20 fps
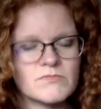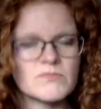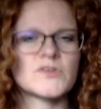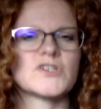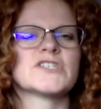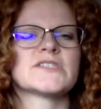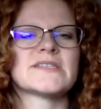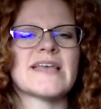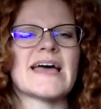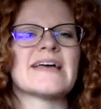
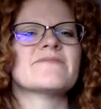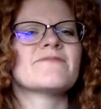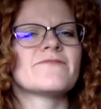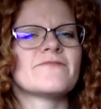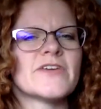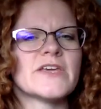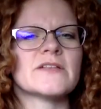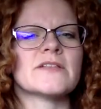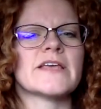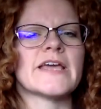just that
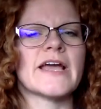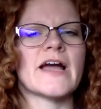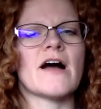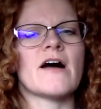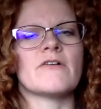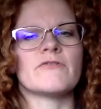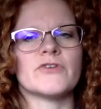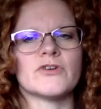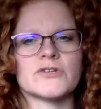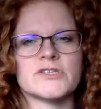feeling
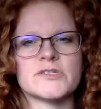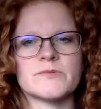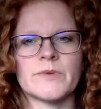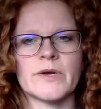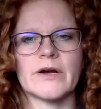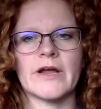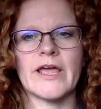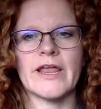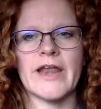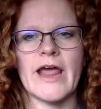of your
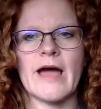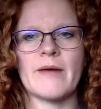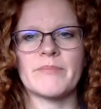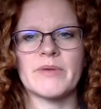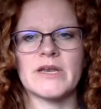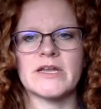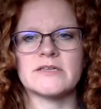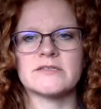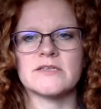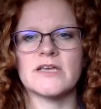spirit and
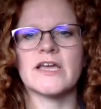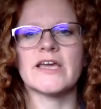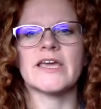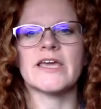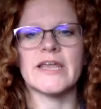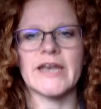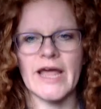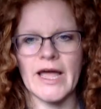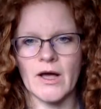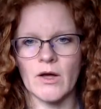happiness,
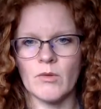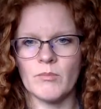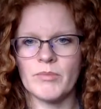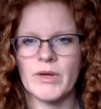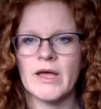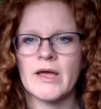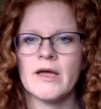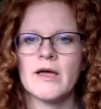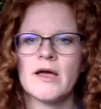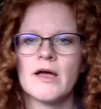it can help.
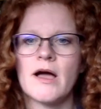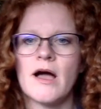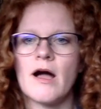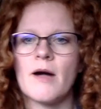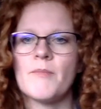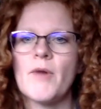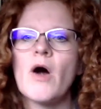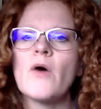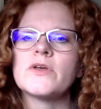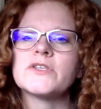
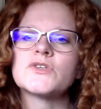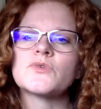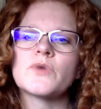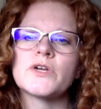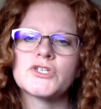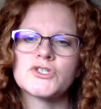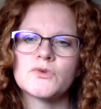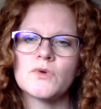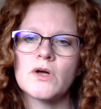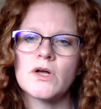Um, oh, it's a
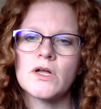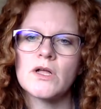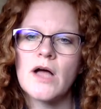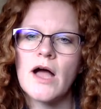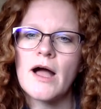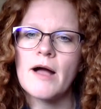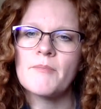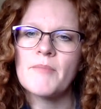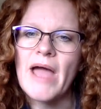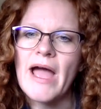ritual
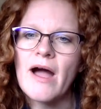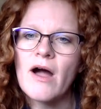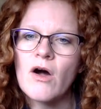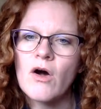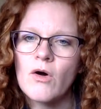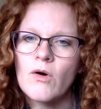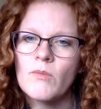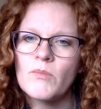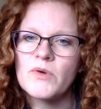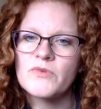um, at
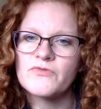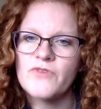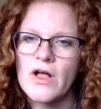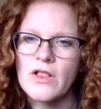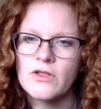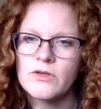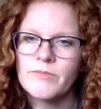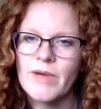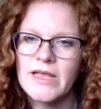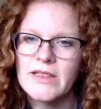home
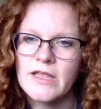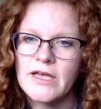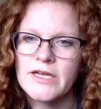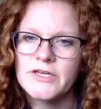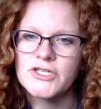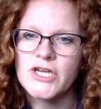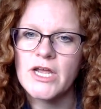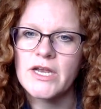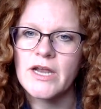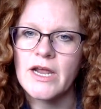followed by
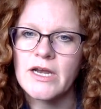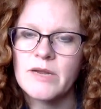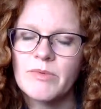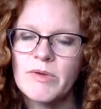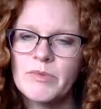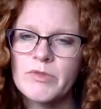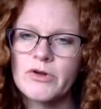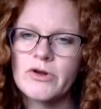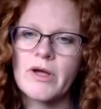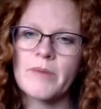lunch and ninety
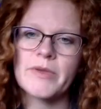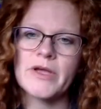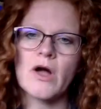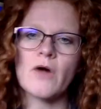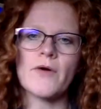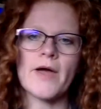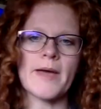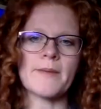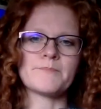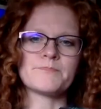people are coming.
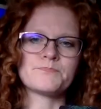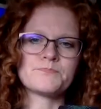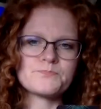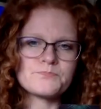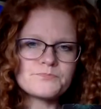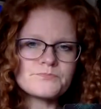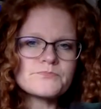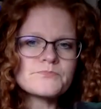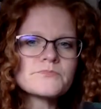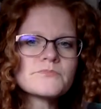Okay.
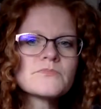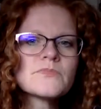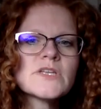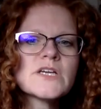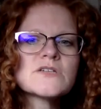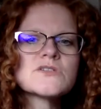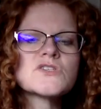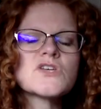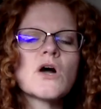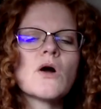
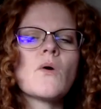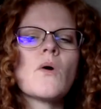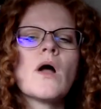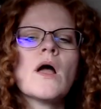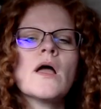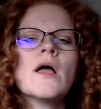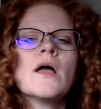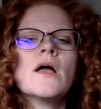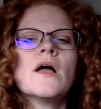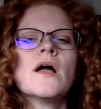So
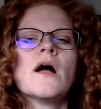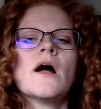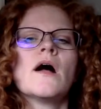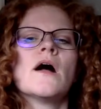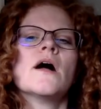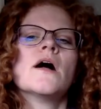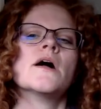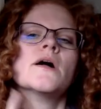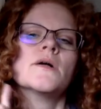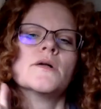
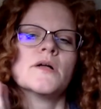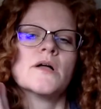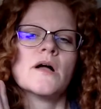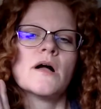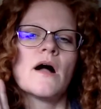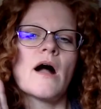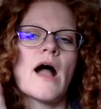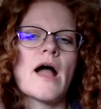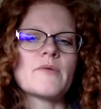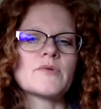
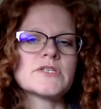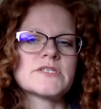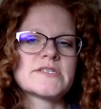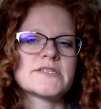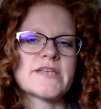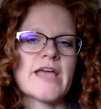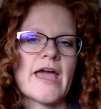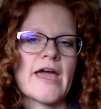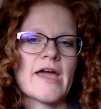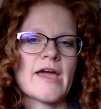I would
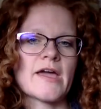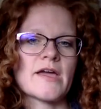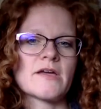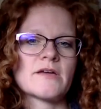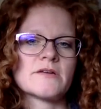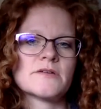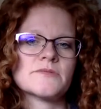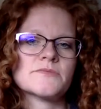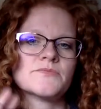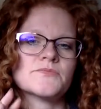say